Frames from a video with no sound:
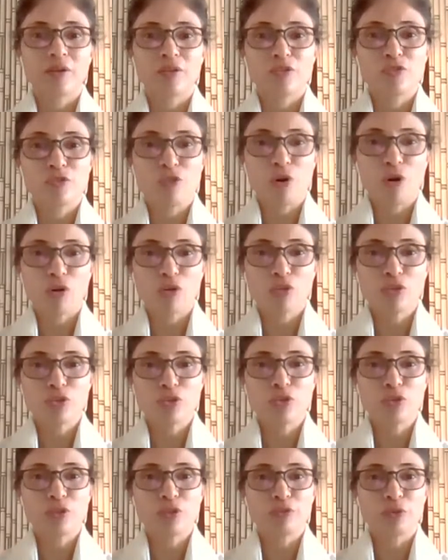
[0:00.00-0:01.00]
drawn
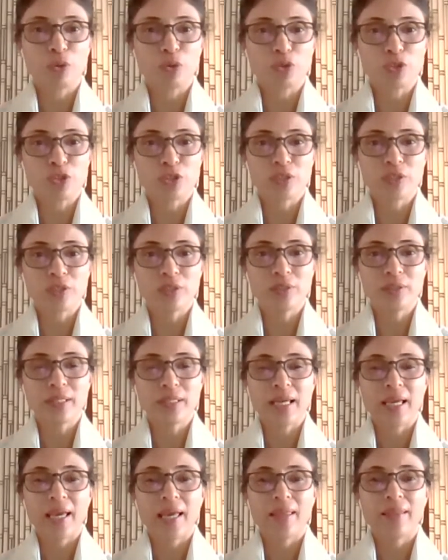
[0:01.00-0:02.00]
to devotion,
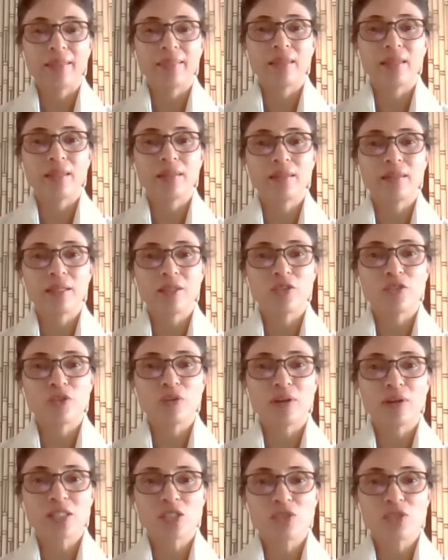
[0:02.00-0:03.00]
and then they
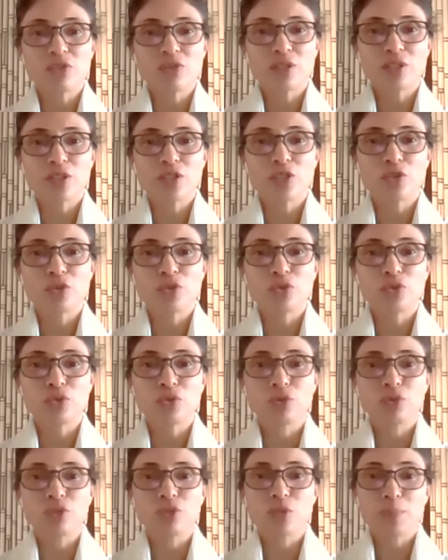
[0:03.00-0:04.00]
transfer
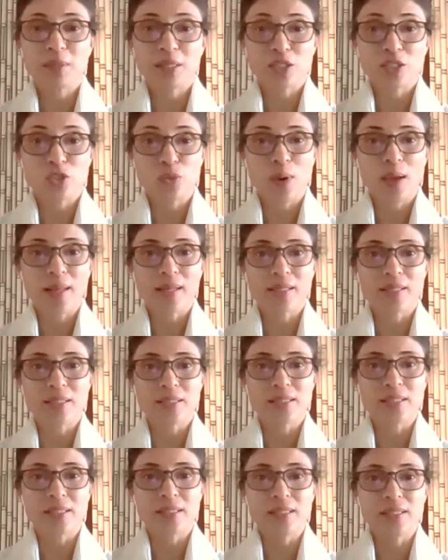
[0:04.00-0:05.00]
to
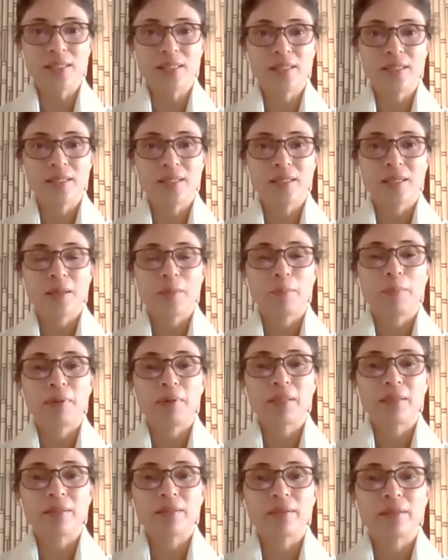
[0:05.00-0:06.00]
spirituality,
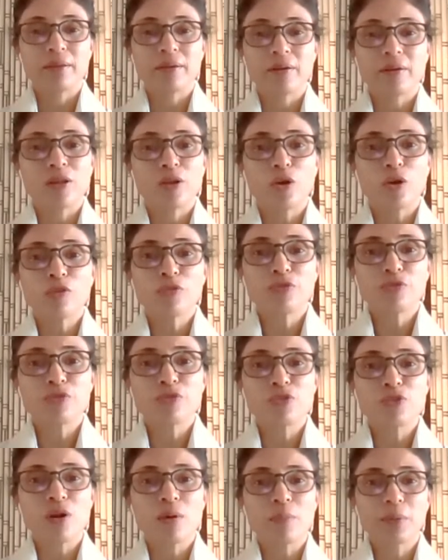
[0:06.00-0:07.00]
but there are a lot of
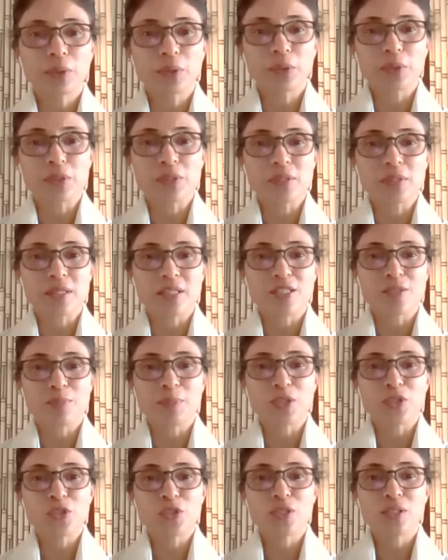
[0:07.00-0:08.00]
troubles,
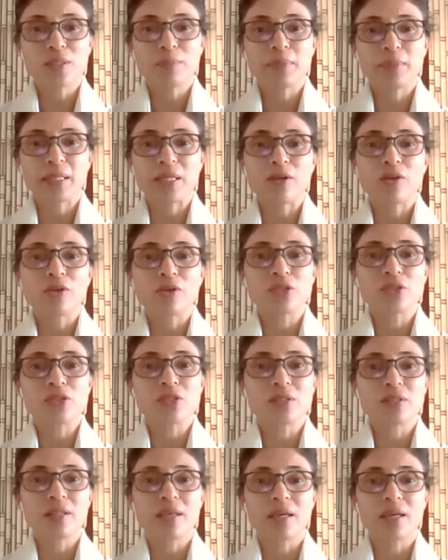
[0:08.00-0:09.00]
especially because
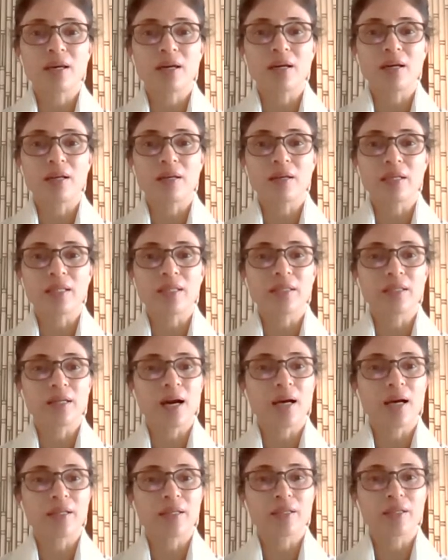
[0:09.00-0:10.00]
they are in a
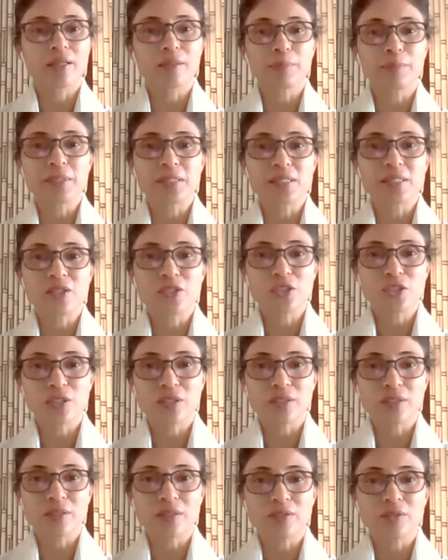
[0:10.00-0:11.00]
higher
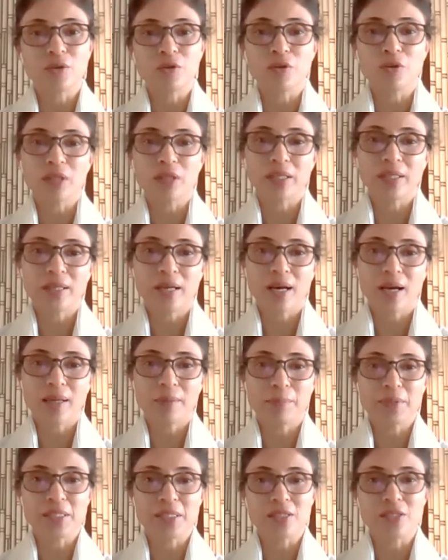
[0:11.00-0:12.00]
position or in a high
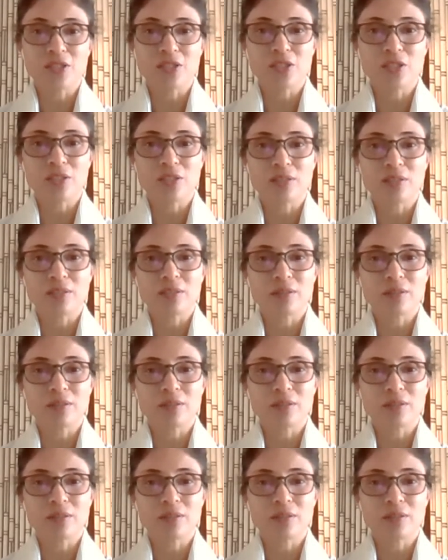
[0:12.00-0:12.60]
position?